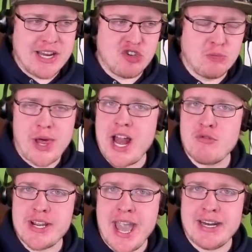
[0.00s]
I do plan on
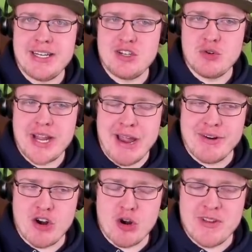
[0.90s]
reacting to
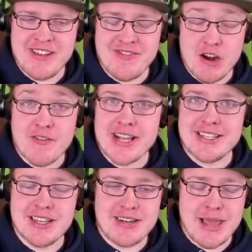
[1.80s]
Kyrie
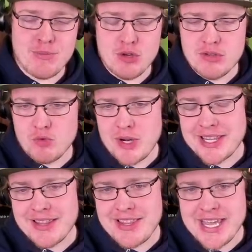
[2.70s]
Irving's debut
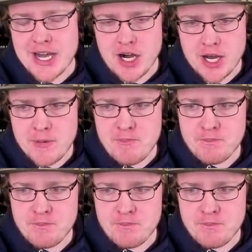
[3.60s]
with the